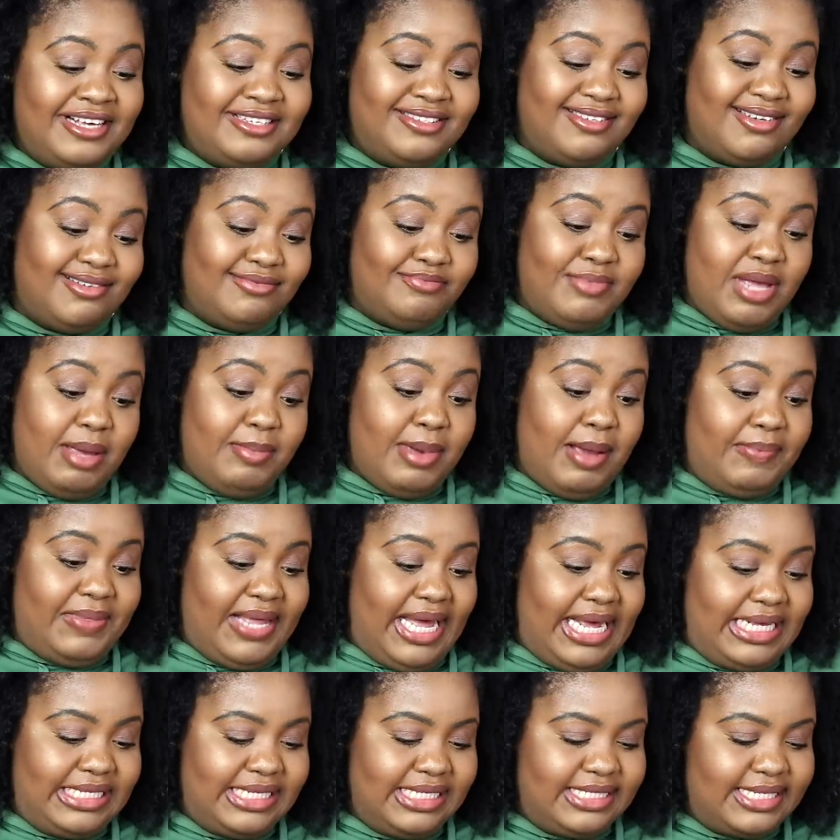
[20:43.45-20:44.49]
So maybe I'm
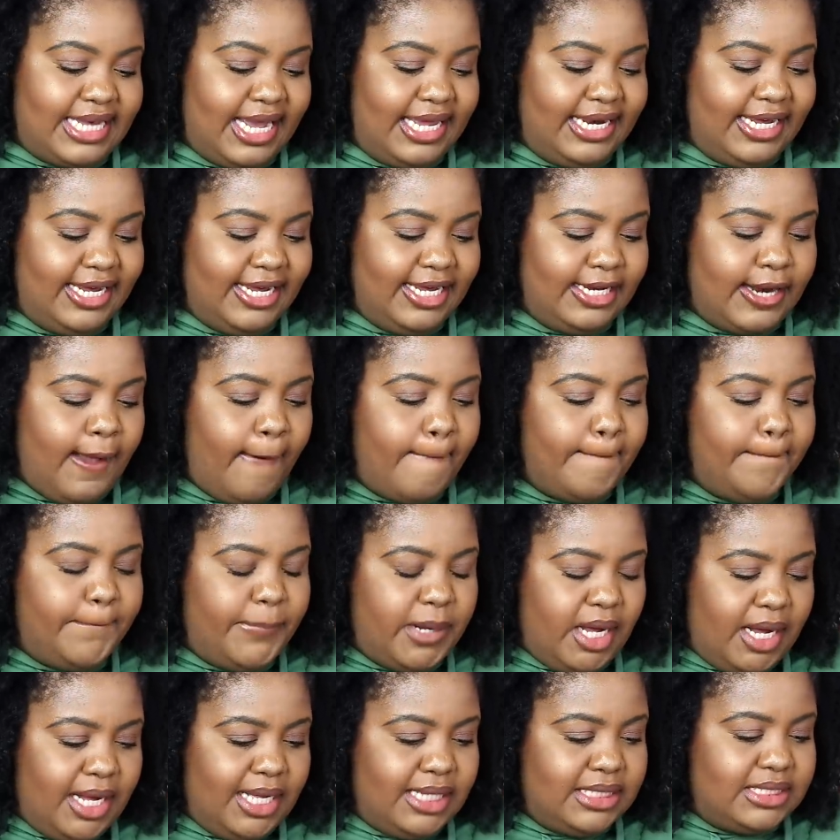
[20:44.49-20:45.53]
not as excited,
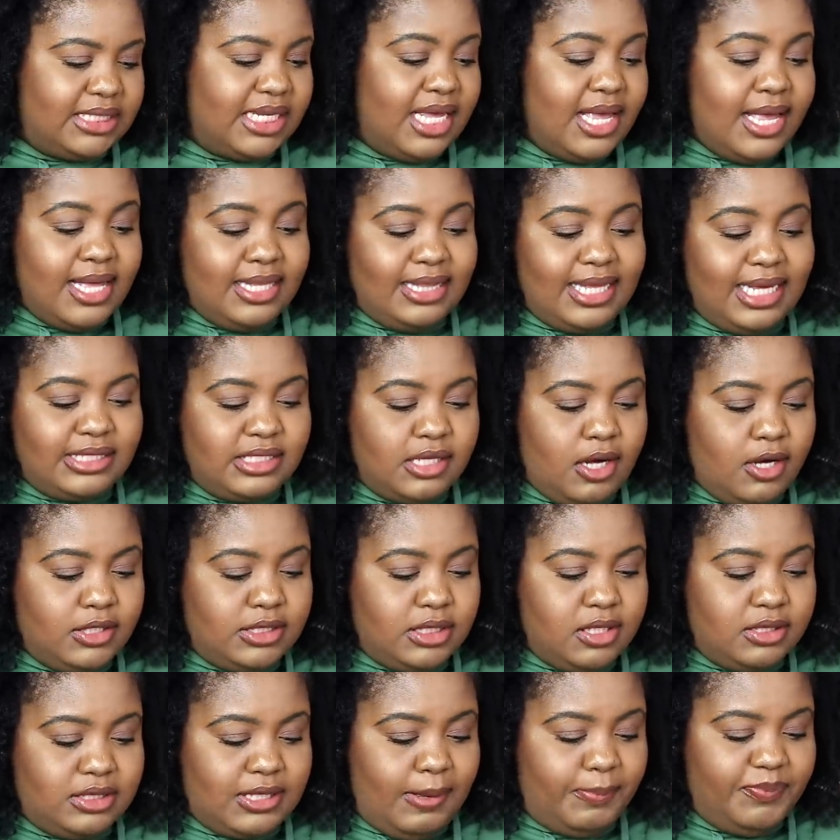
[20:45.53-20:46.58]
but that's
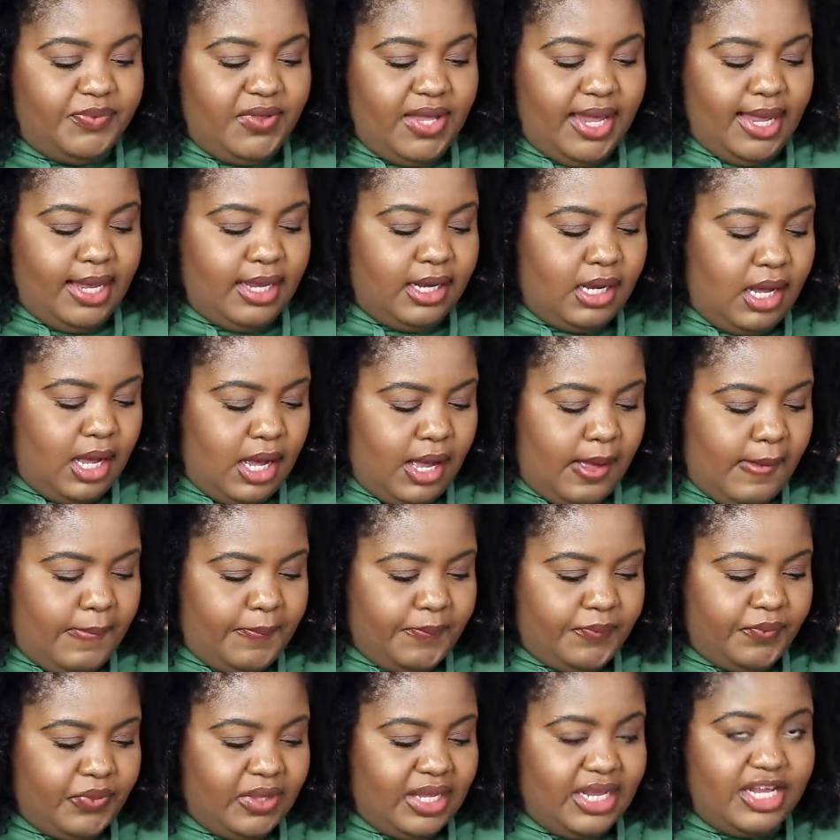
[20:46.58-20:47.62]
also something.
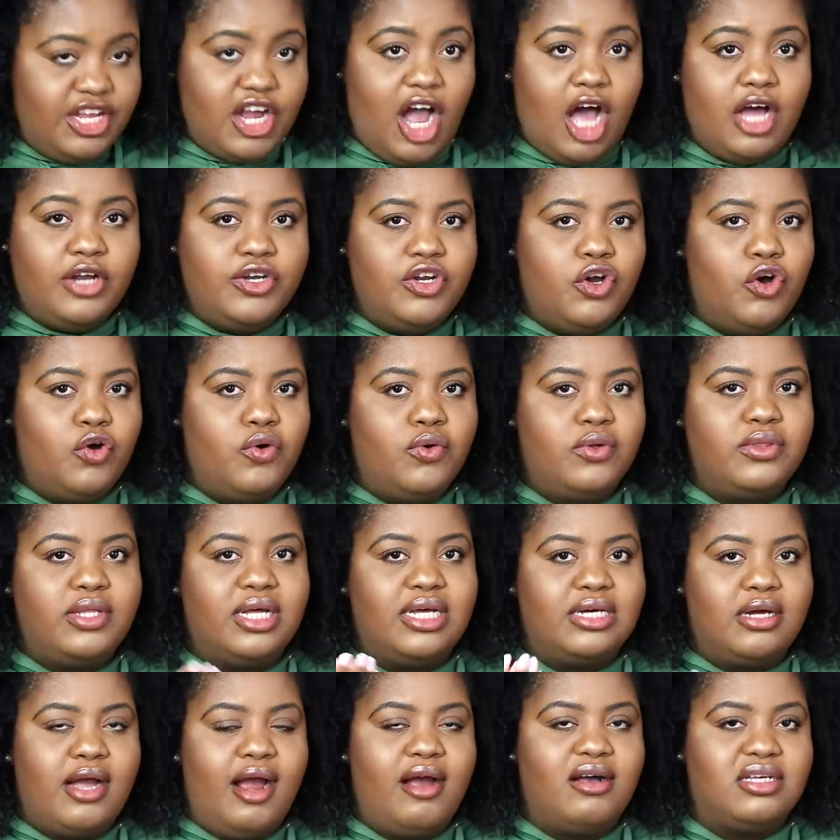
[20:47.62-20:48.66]
Y'all know
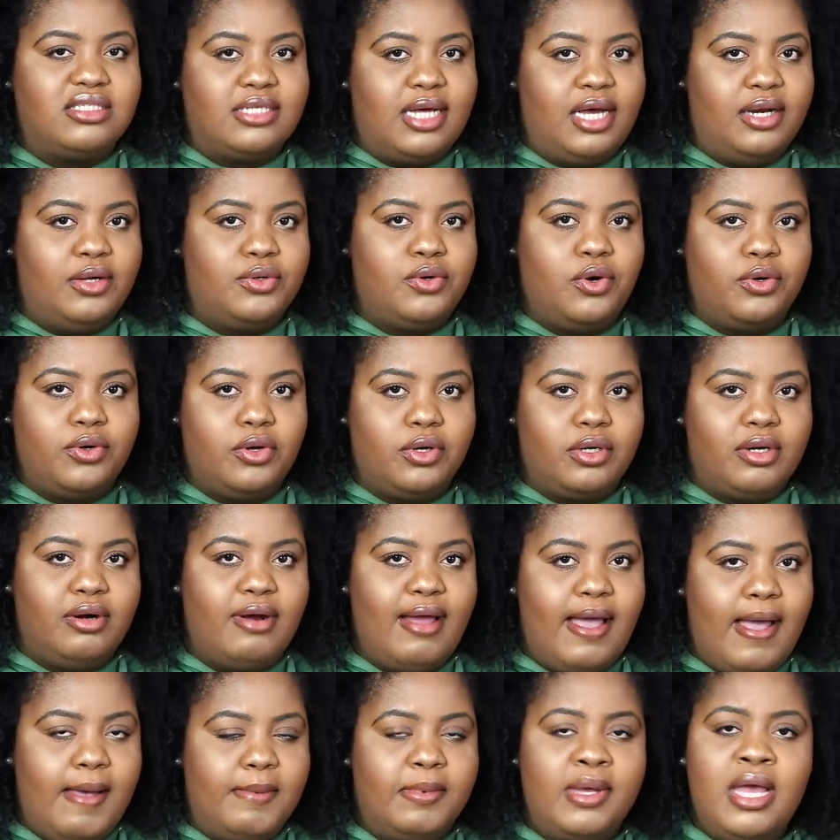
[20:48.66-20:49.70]
that Carol's Daughter Cocoa
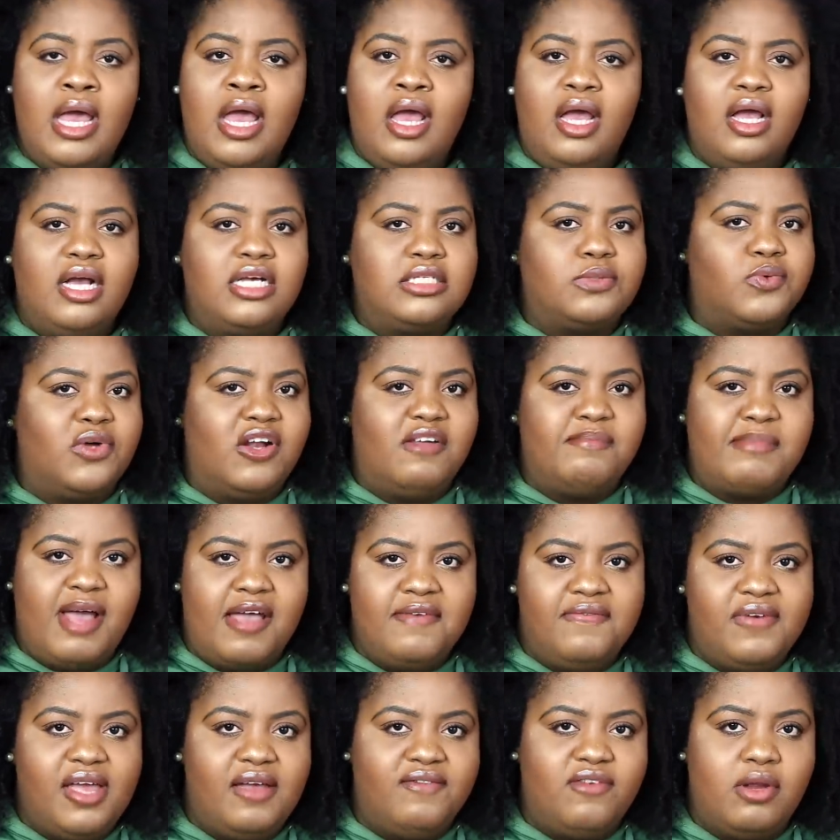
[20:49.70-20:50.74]
Creme is one of my
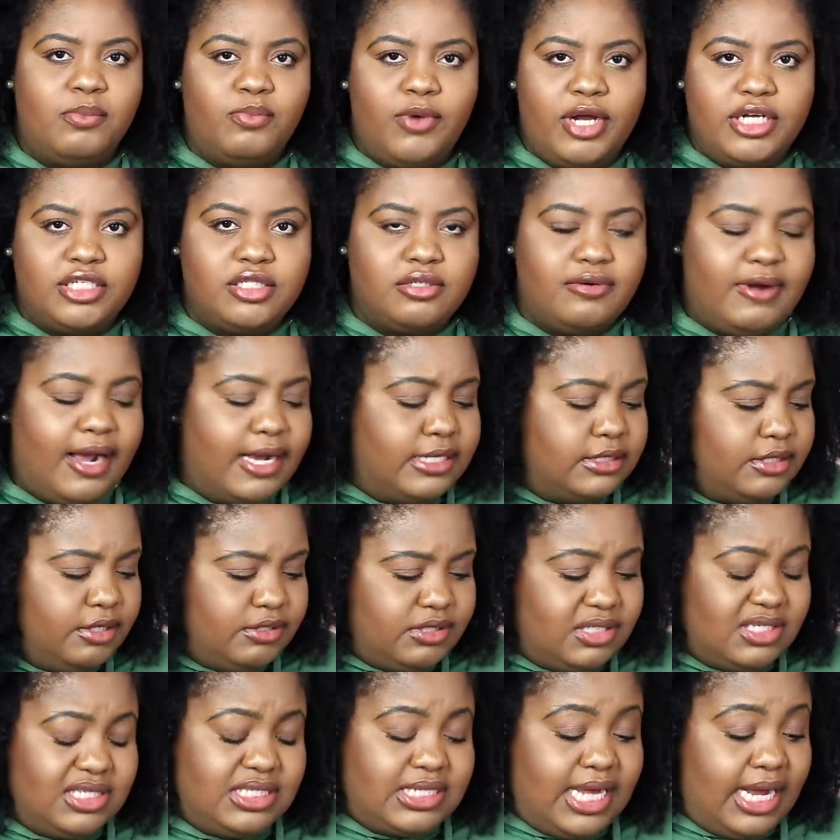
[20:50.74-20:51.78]
favorite moisturizers
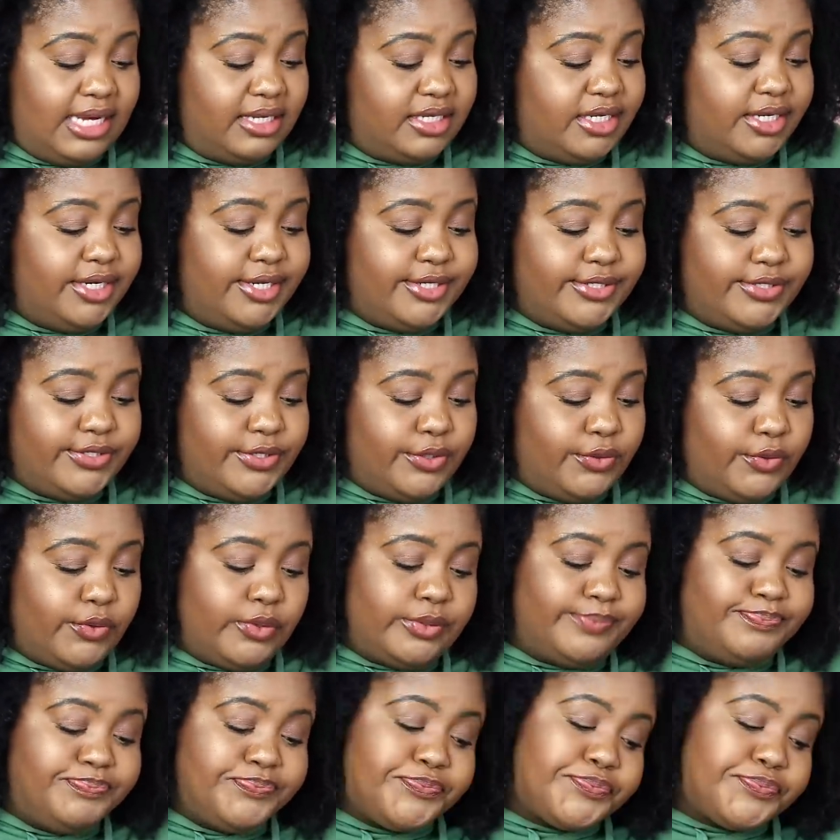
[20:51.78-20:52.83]
and stylers, so